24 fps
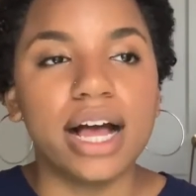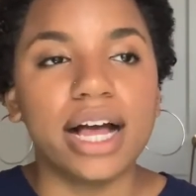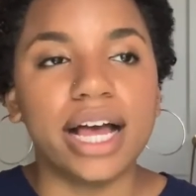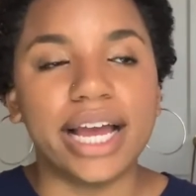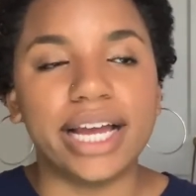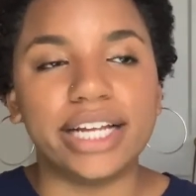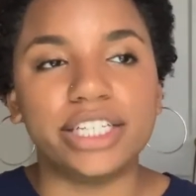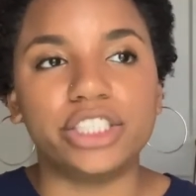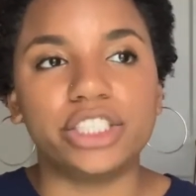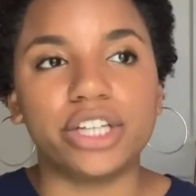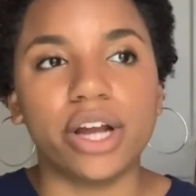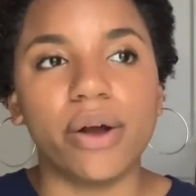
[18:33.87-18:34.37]

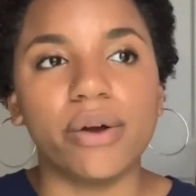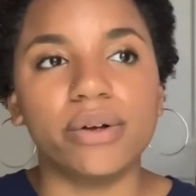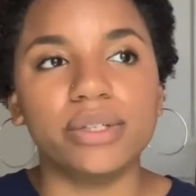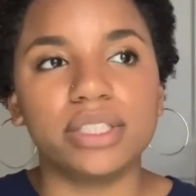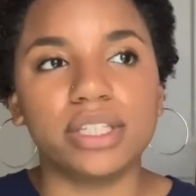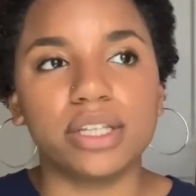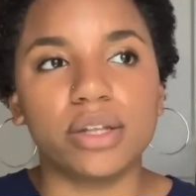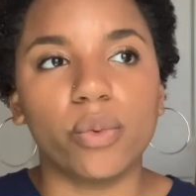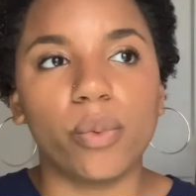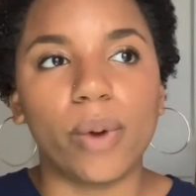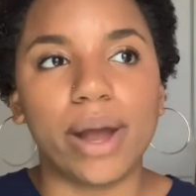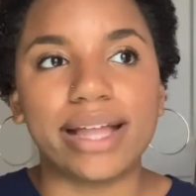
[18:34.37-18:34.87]
It shows
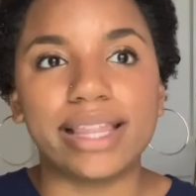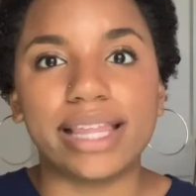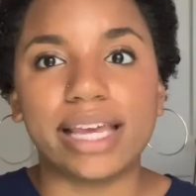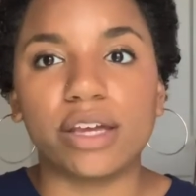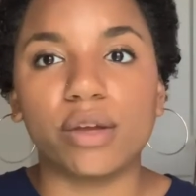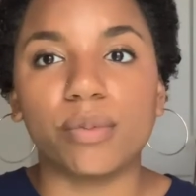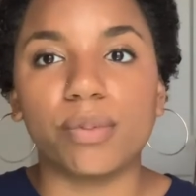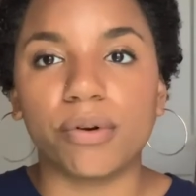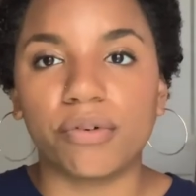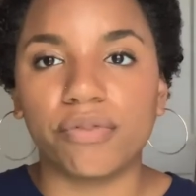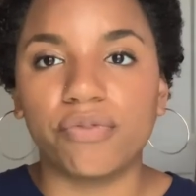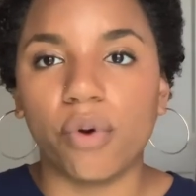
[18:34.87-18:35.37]
in the way that
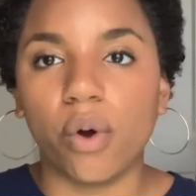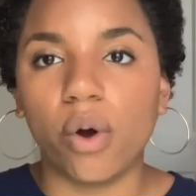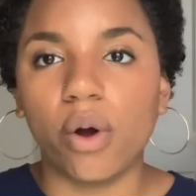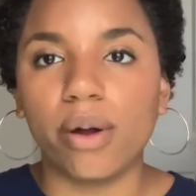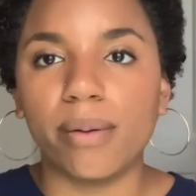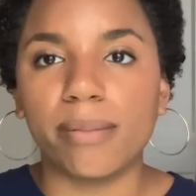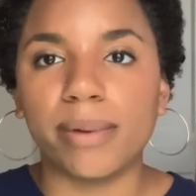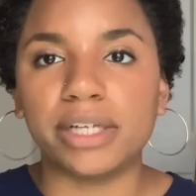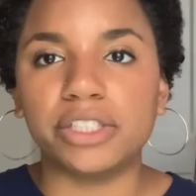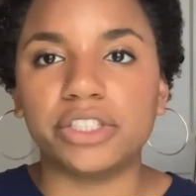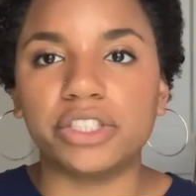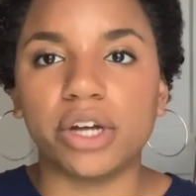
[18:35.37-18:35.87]
you
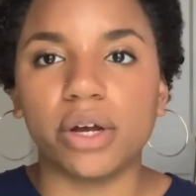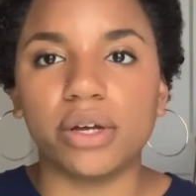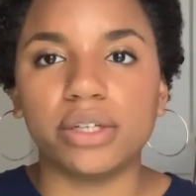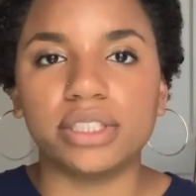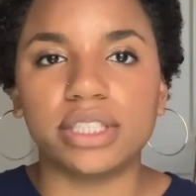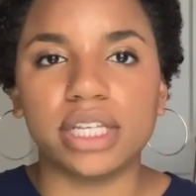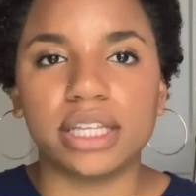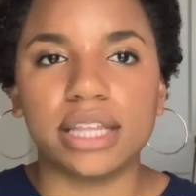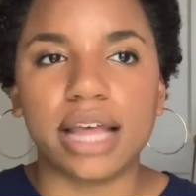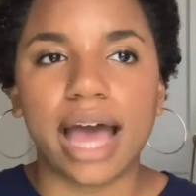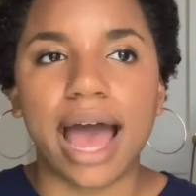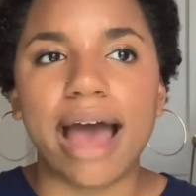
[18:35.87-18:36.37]
perform. It shows
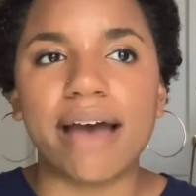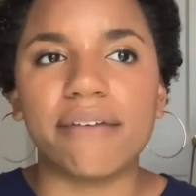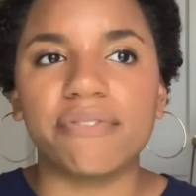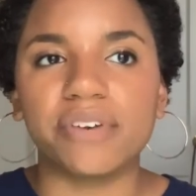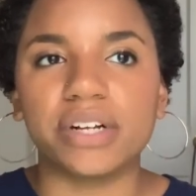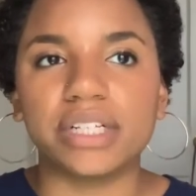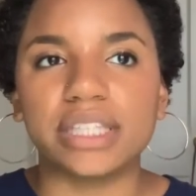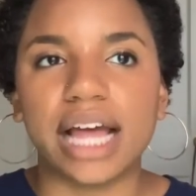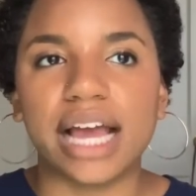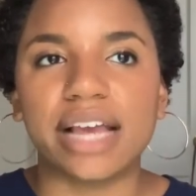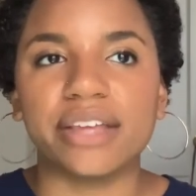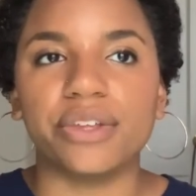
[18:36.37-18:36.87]
in the
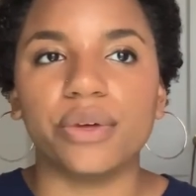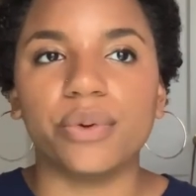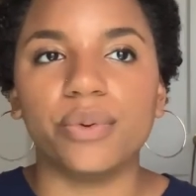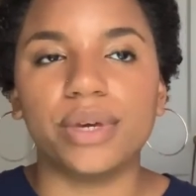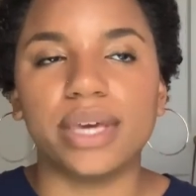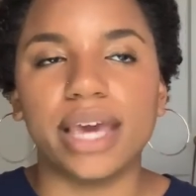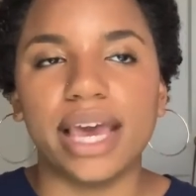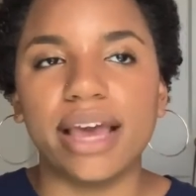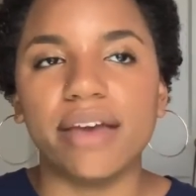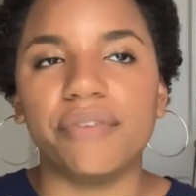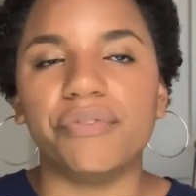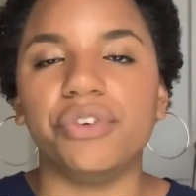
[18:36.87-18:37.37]
effort that you
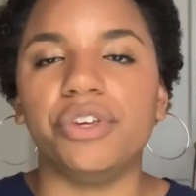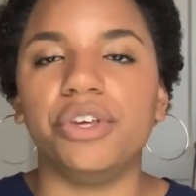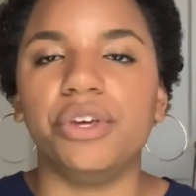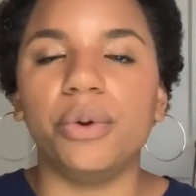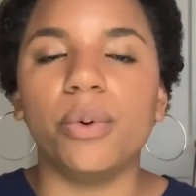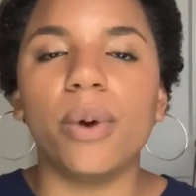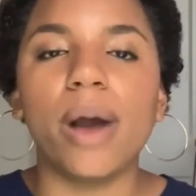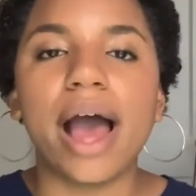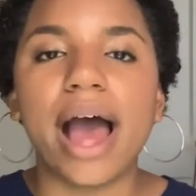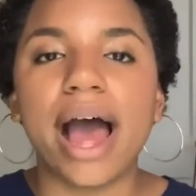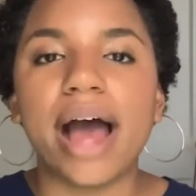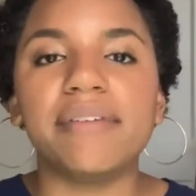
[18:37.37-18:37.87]
give.
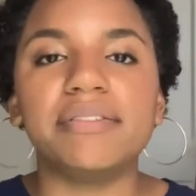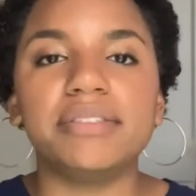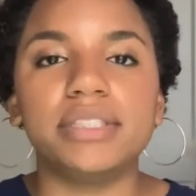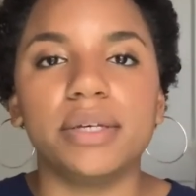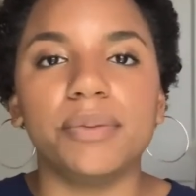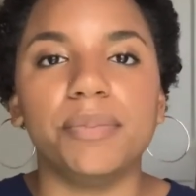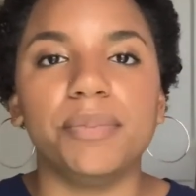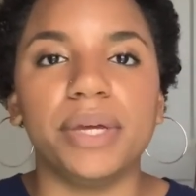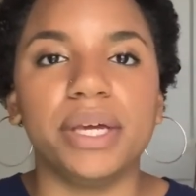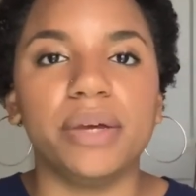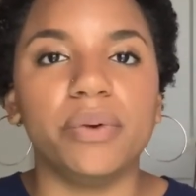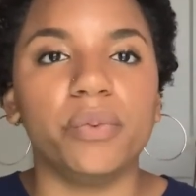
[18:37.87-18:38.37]
You have to
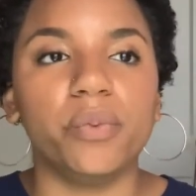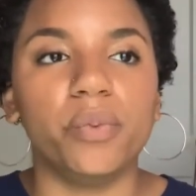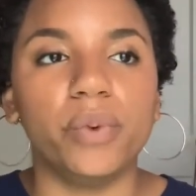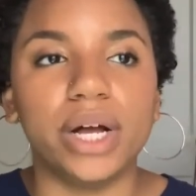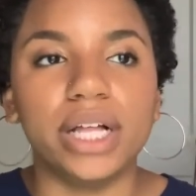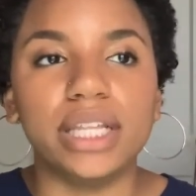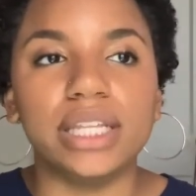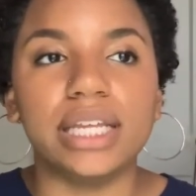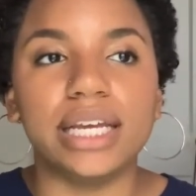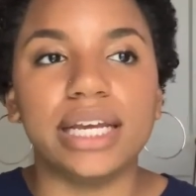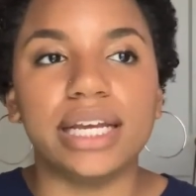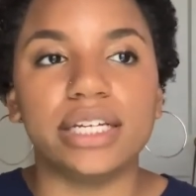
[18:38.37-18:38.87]
be
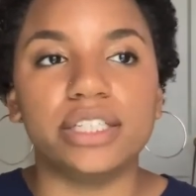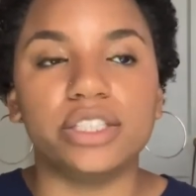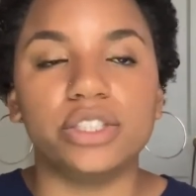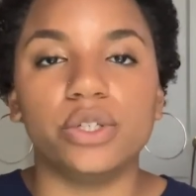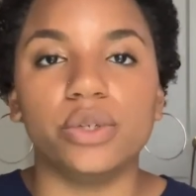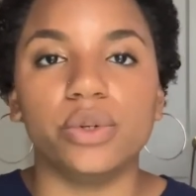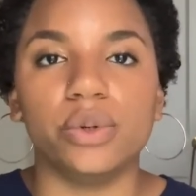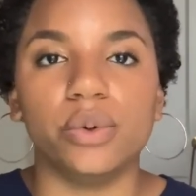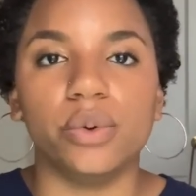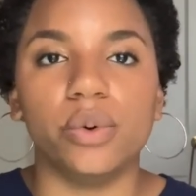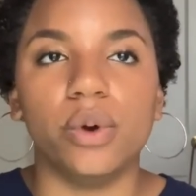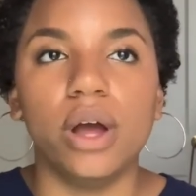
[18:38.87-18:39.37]
willing
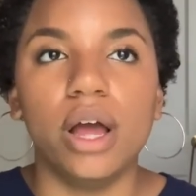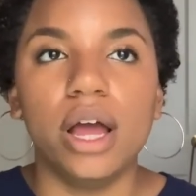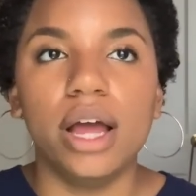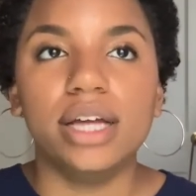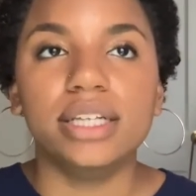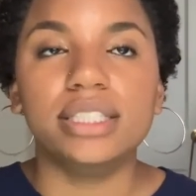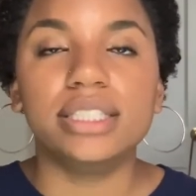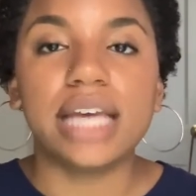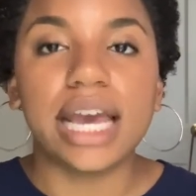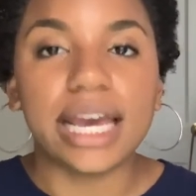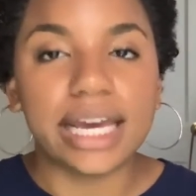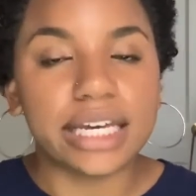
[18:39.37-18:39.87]
to
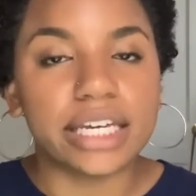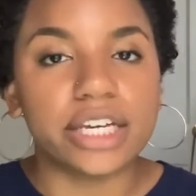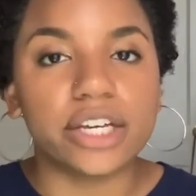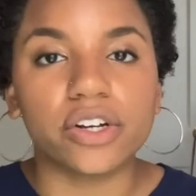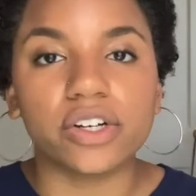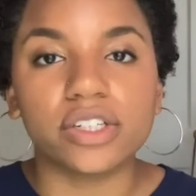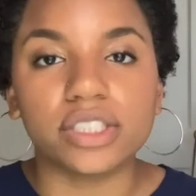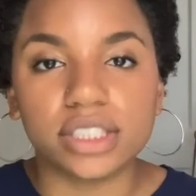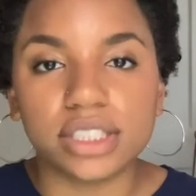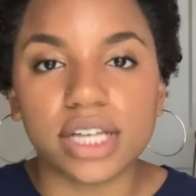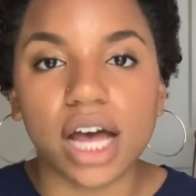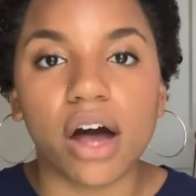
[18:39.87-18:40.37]
take
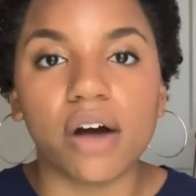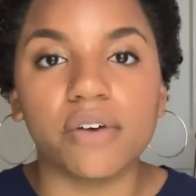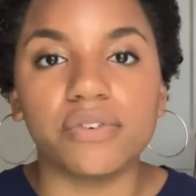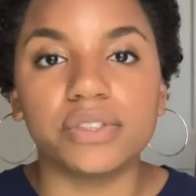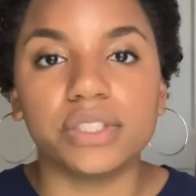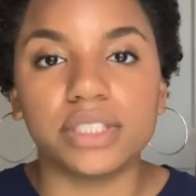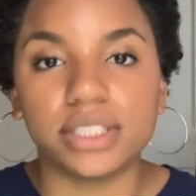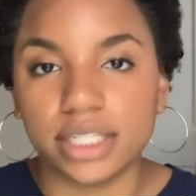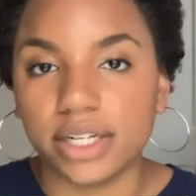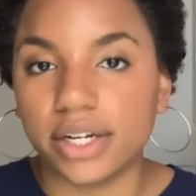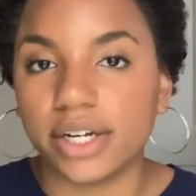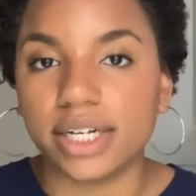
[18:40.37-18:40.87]
yourself
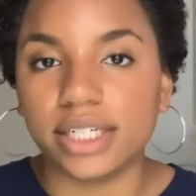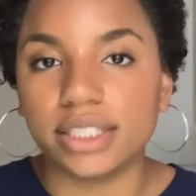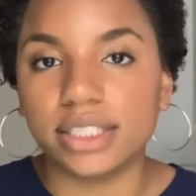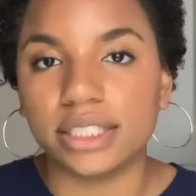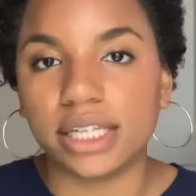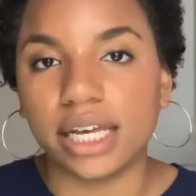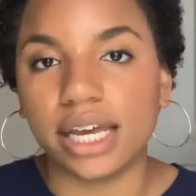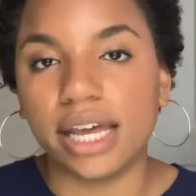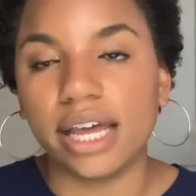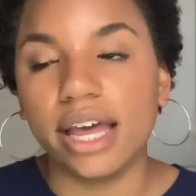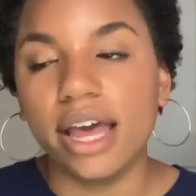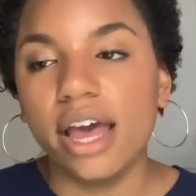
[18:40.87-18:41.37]

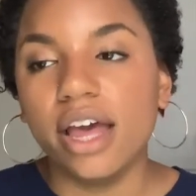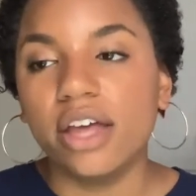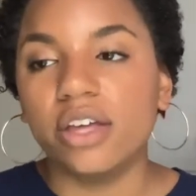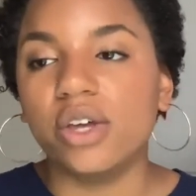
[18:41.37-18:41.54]
seriously.